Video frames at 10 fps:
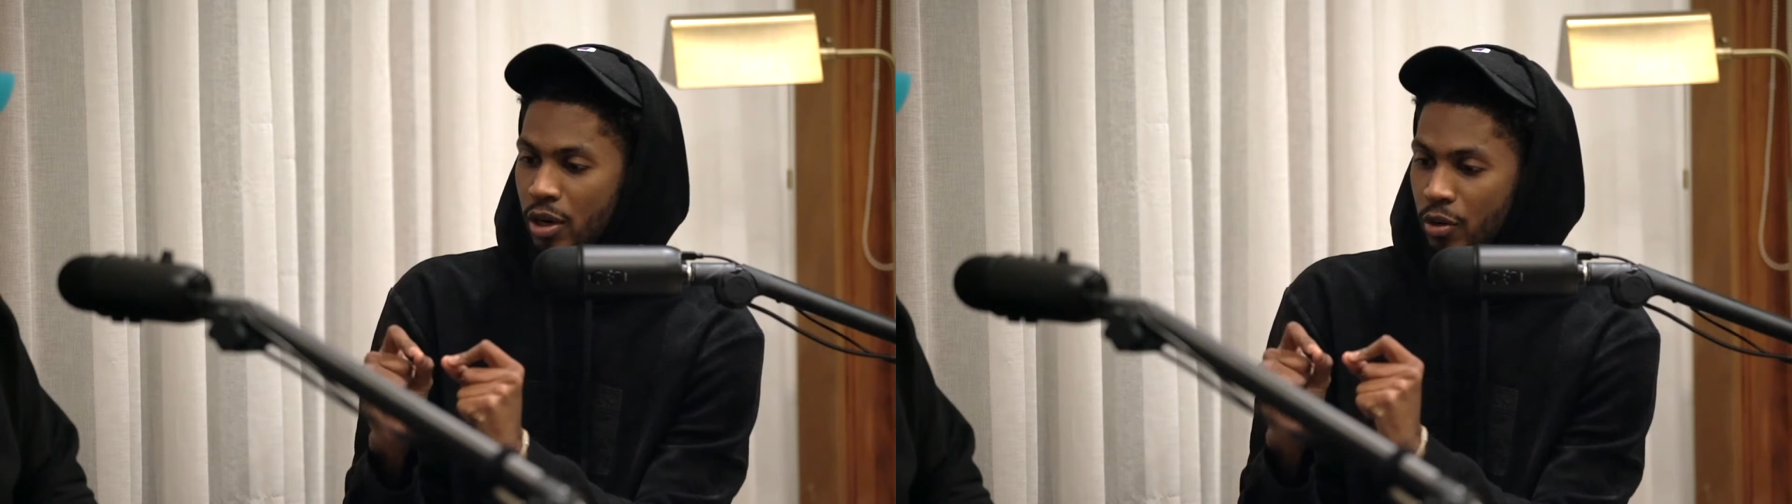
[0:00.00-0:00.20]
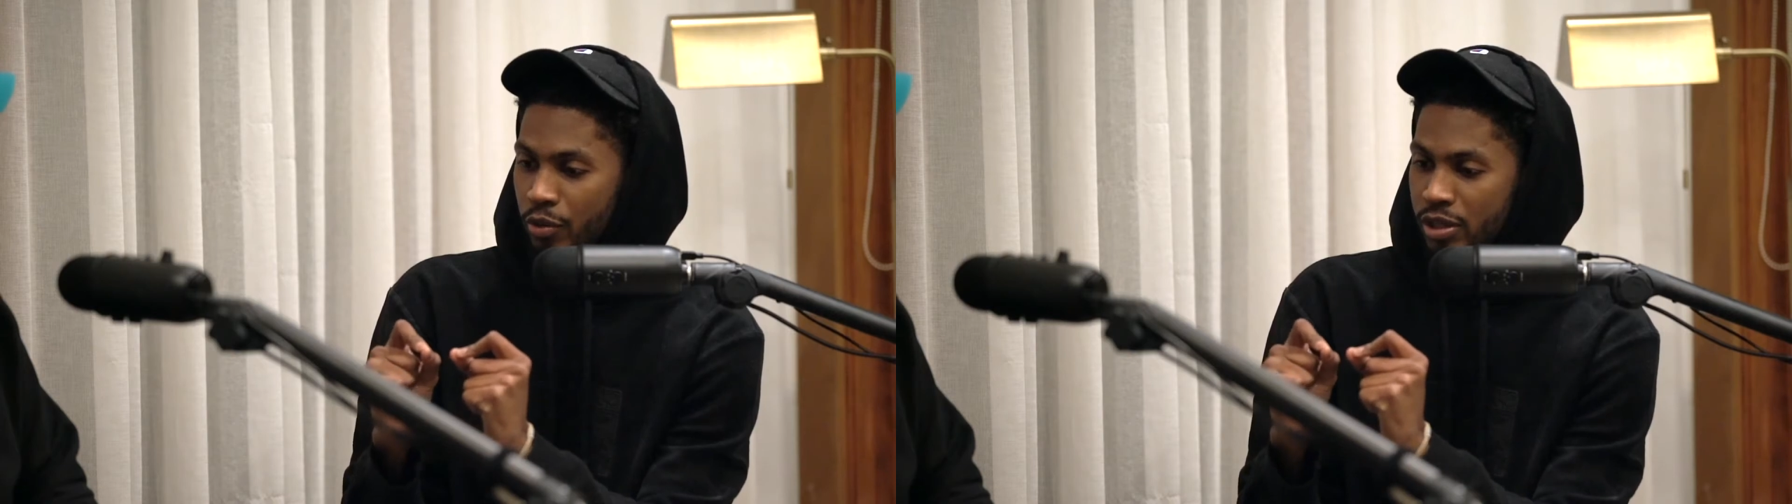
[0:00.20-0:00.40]

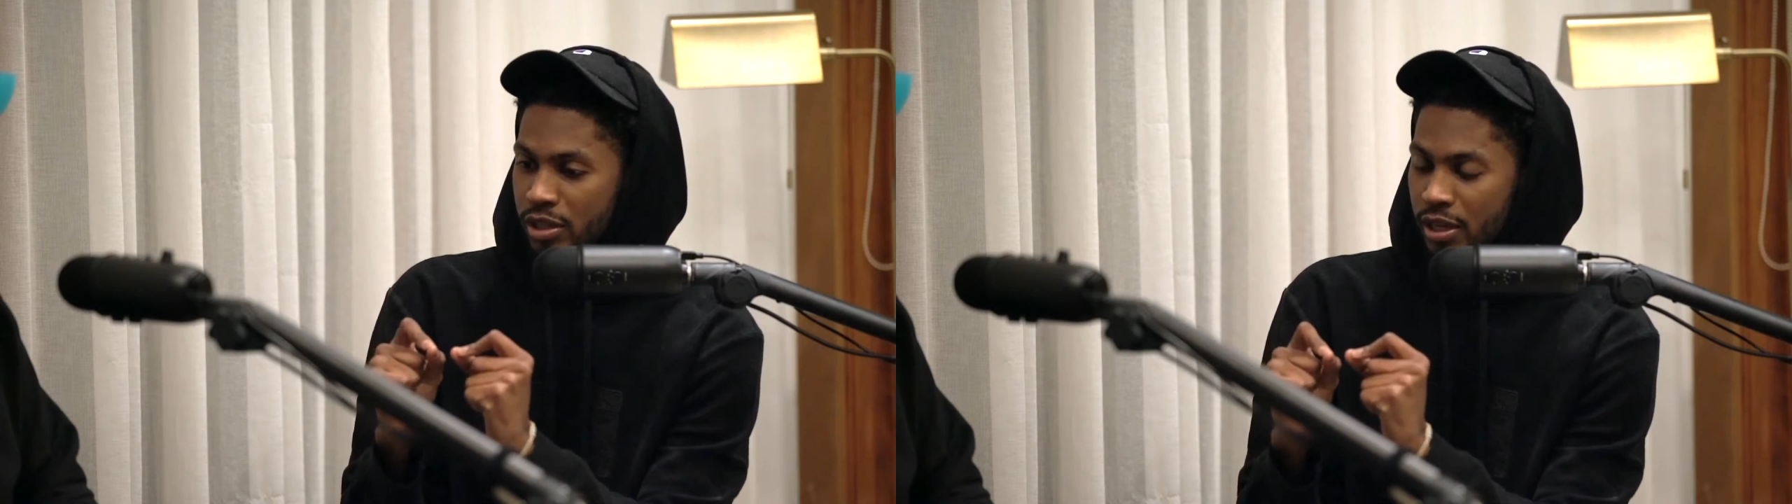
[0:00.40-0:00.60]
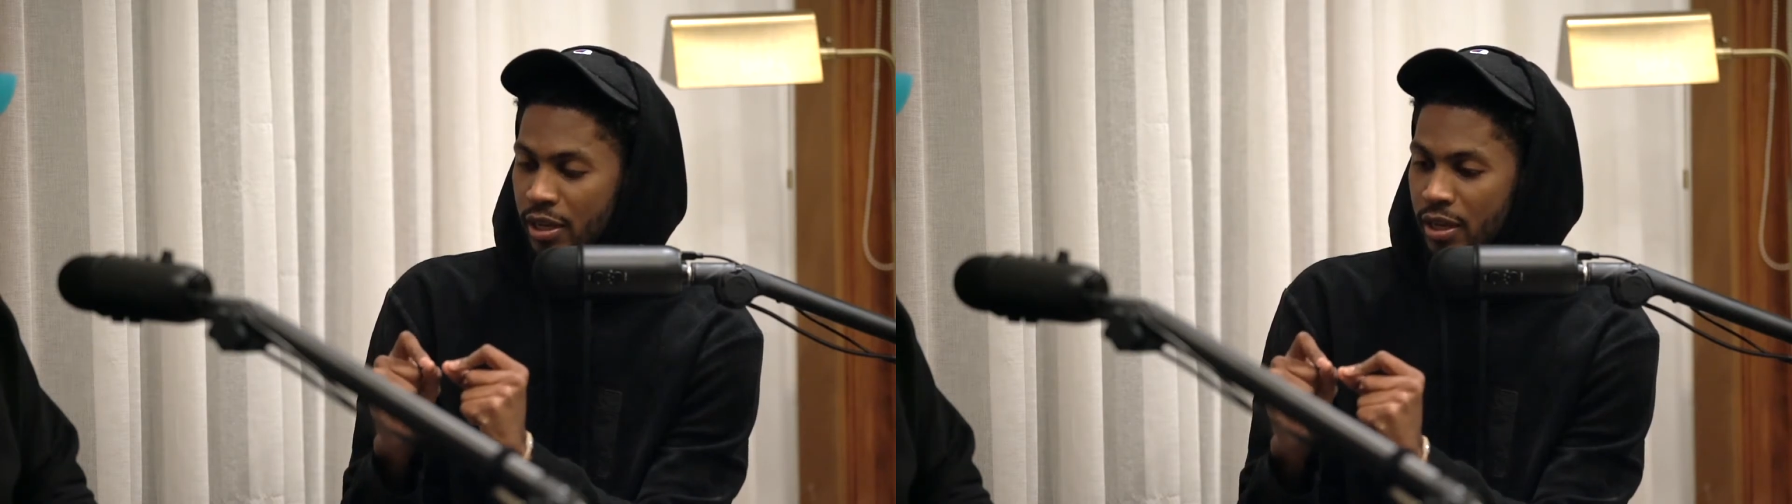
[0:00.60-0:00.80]
reach
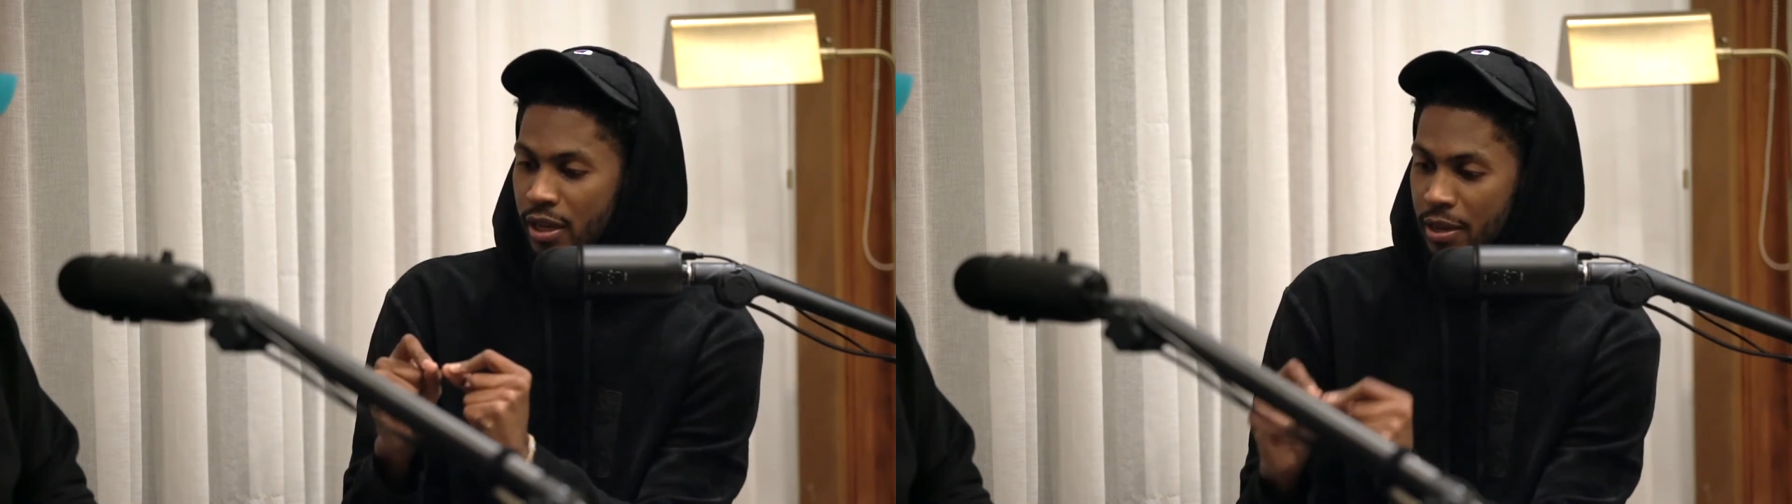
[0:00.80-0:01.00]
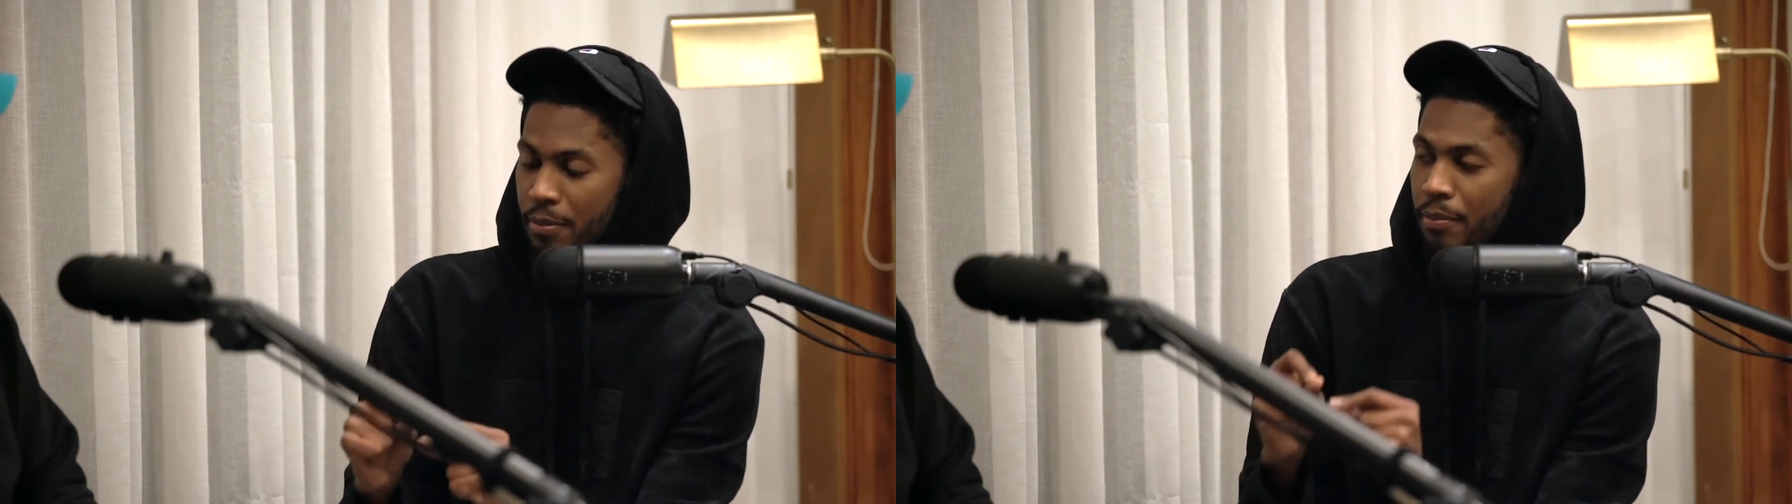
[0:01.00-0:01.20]

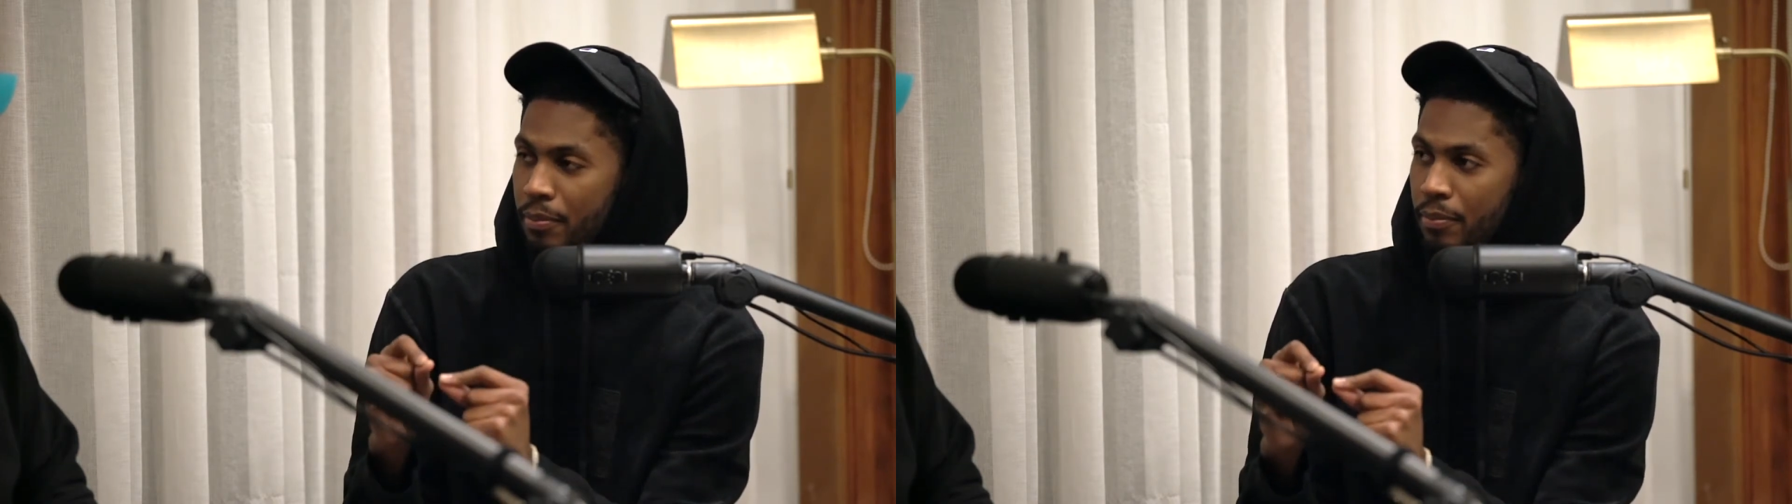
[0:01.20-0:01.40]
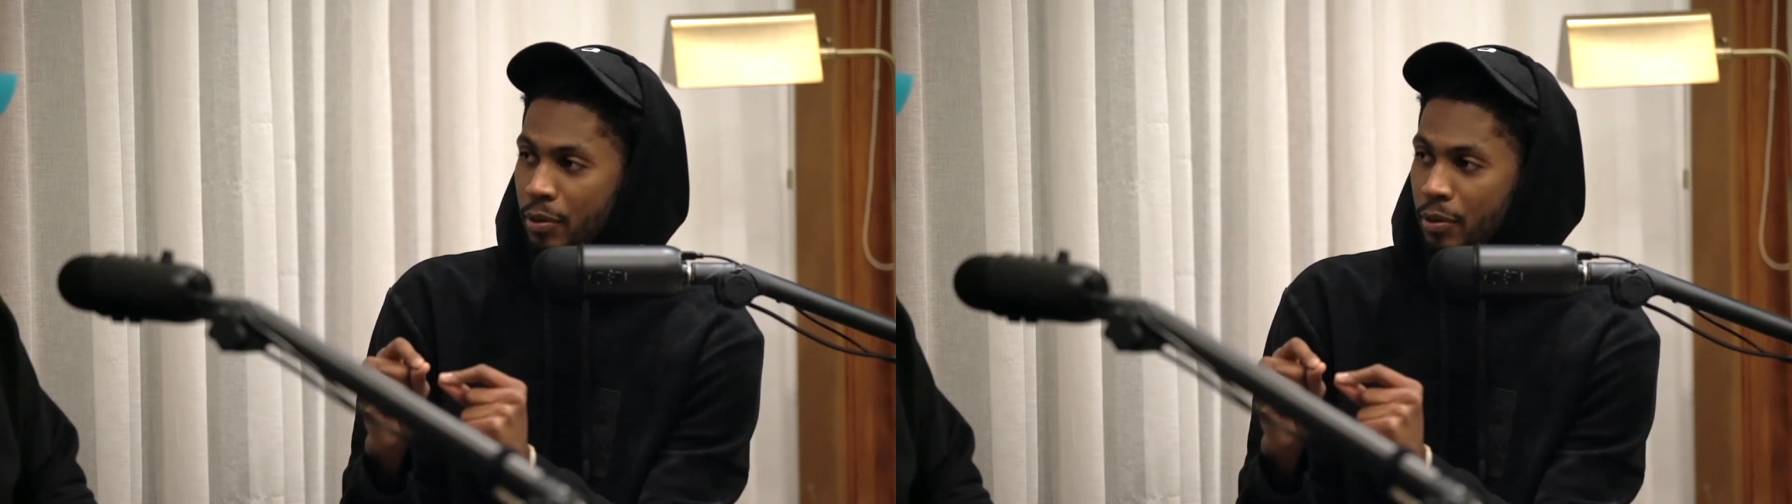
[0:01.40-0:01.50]
and